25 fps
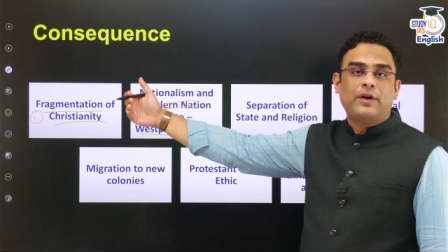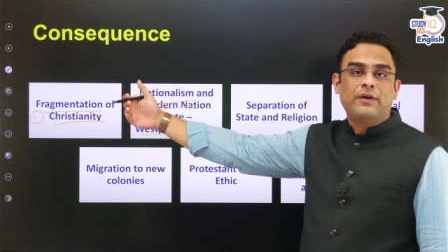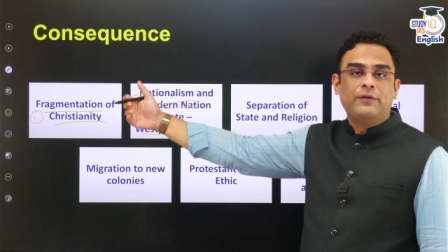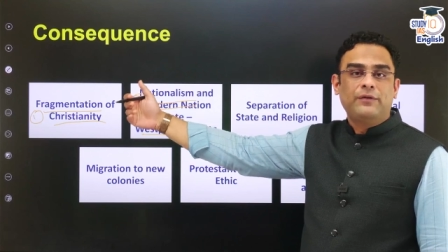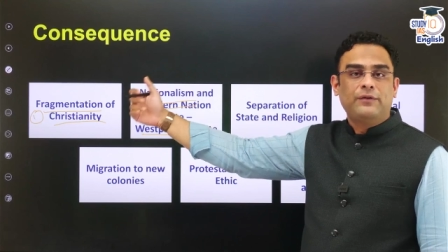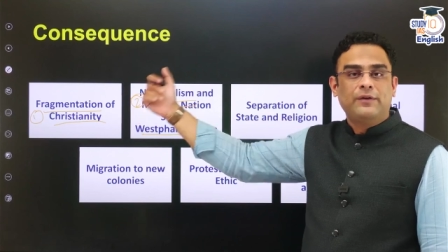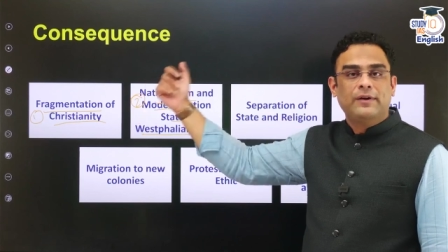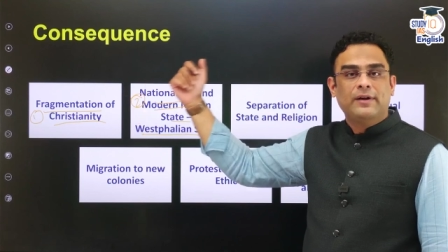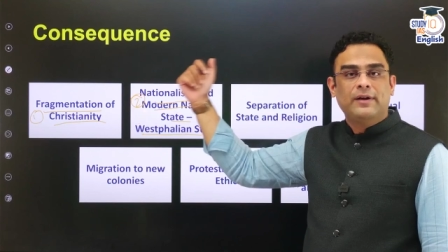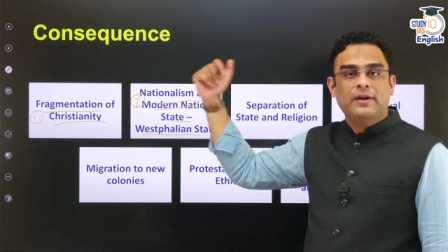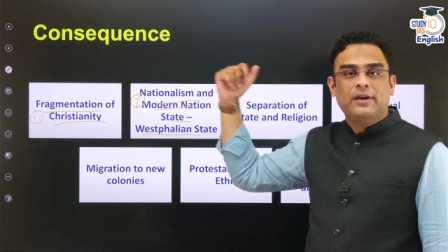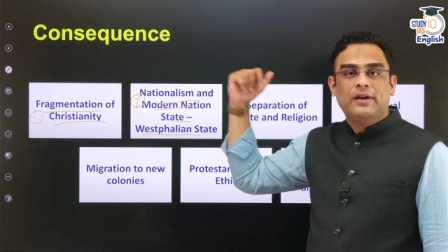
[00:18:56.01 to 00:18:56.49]

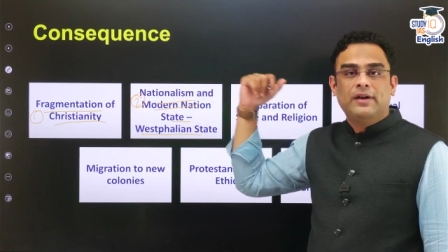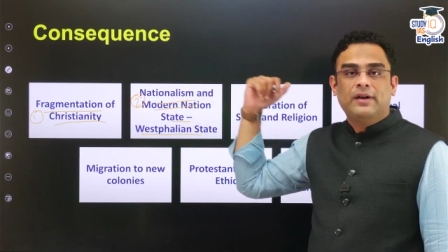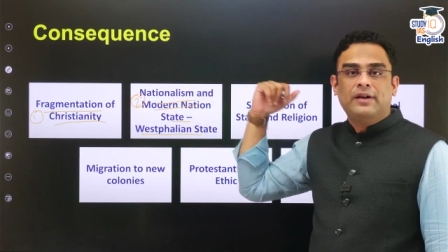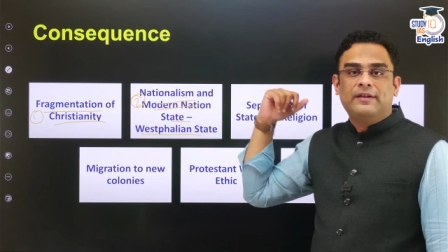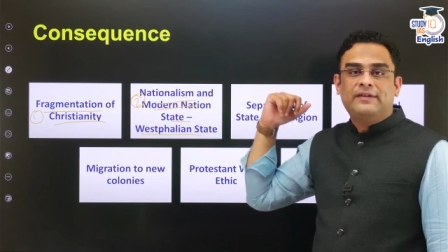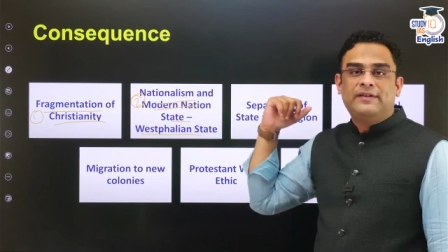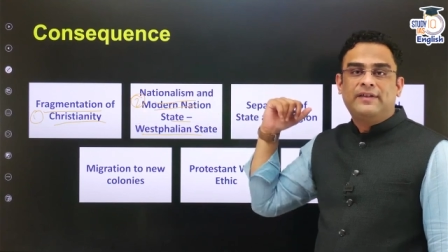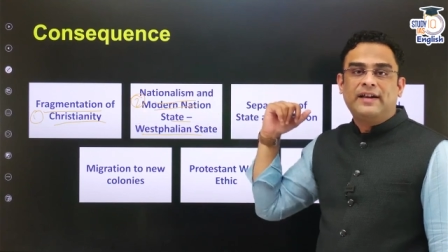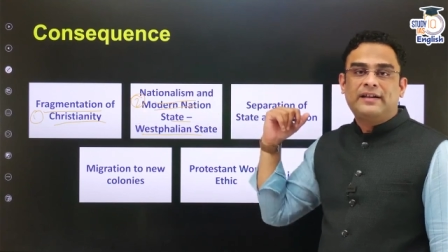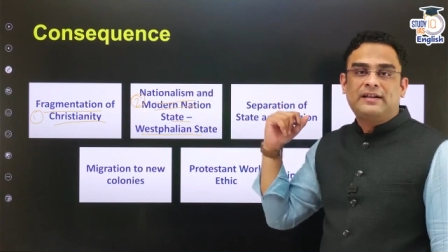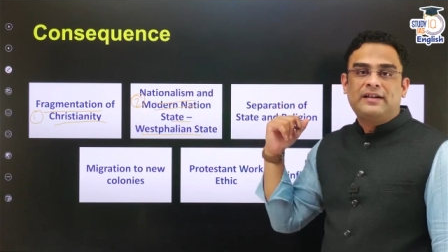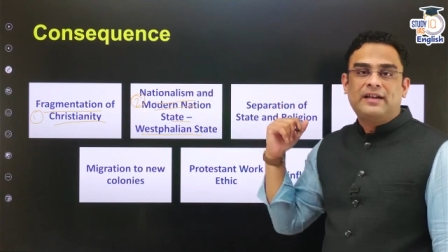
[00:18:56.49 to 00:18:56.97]
of
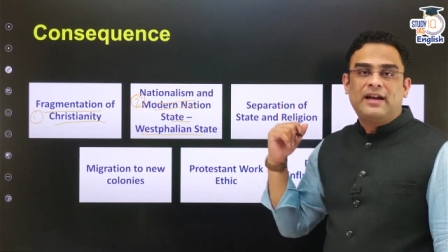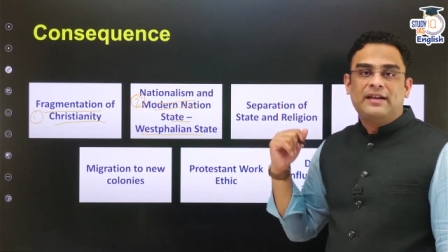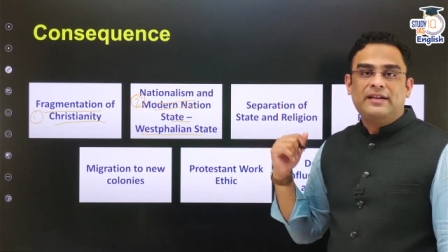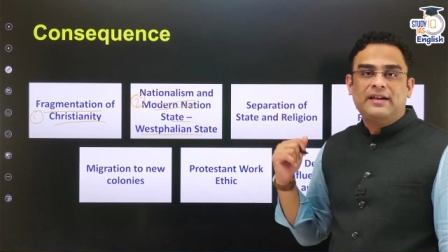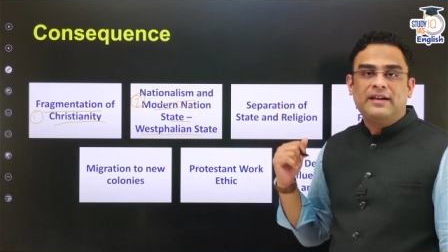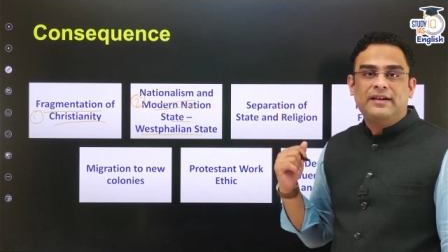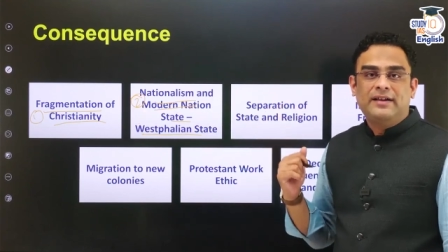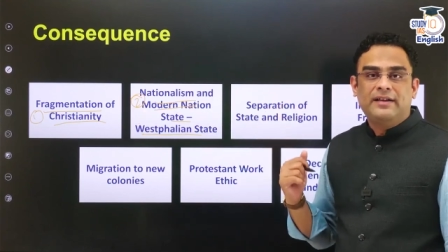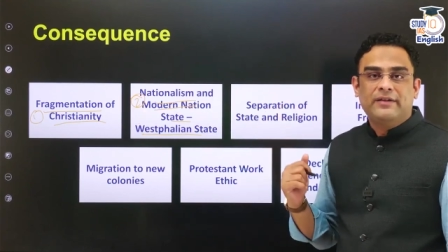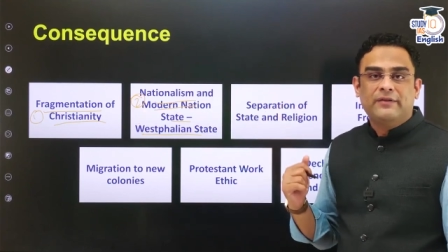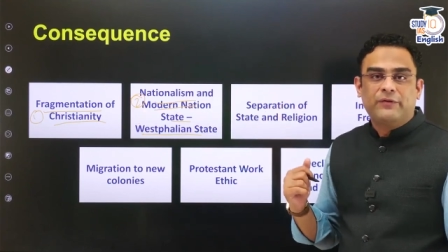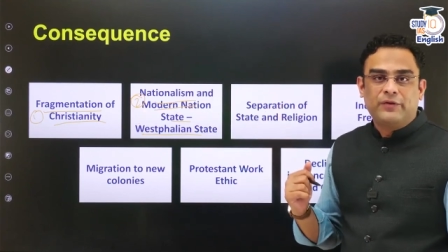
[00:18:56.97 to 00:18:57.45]

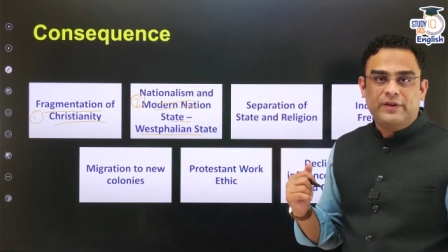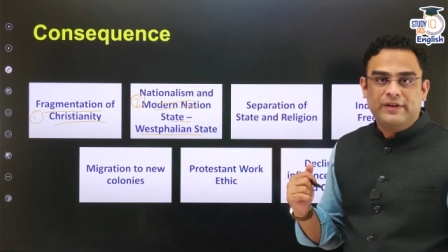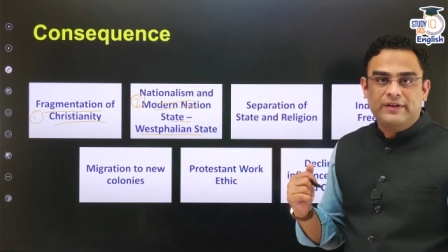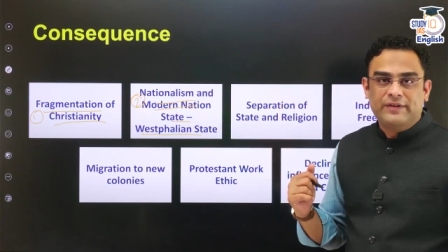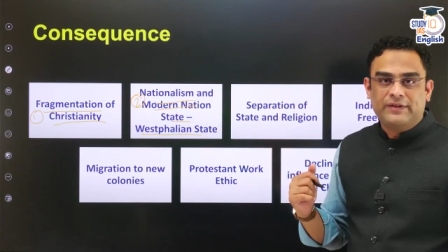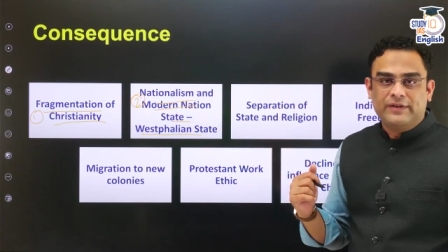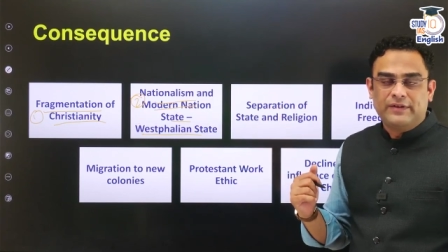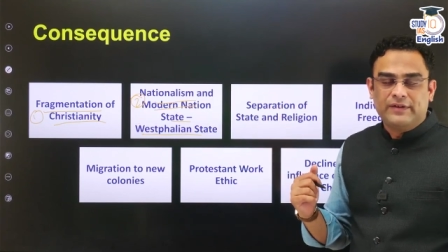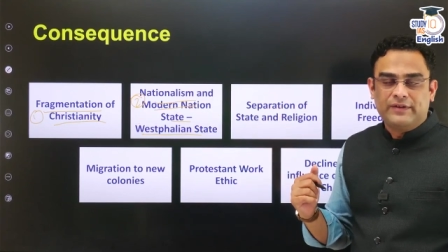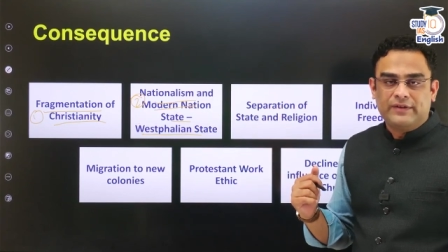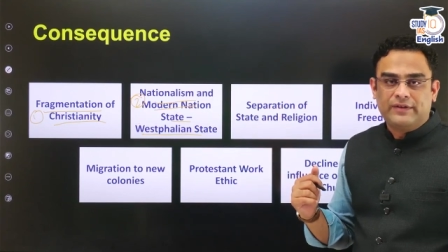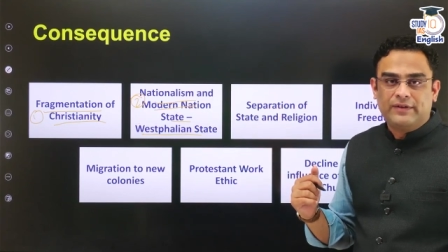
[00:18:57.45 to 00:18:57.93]
sectarian
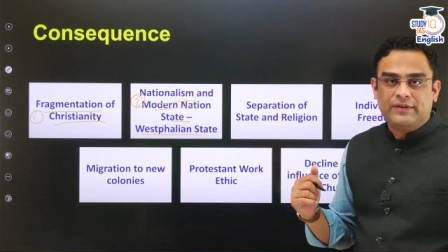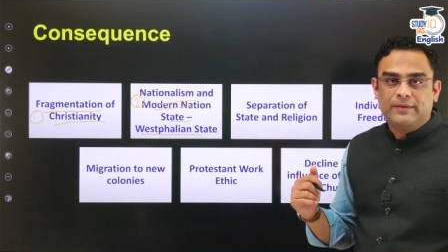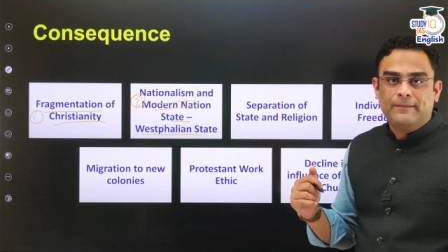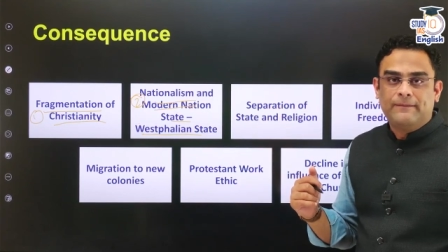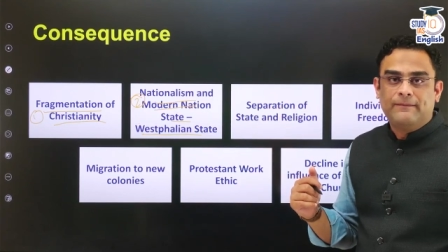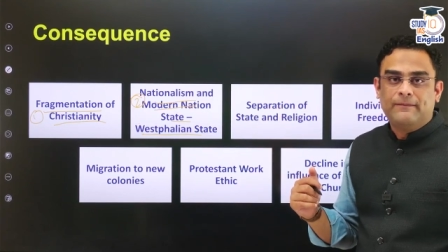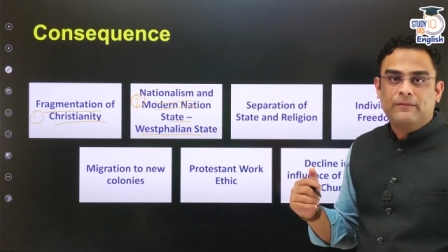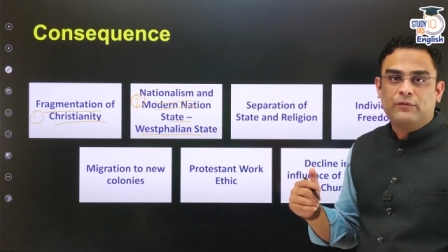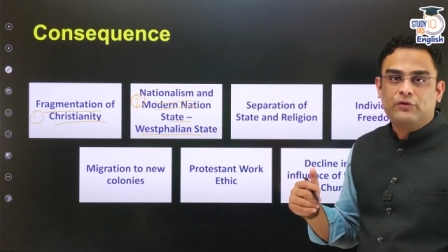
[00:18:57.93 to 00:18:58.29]
differences.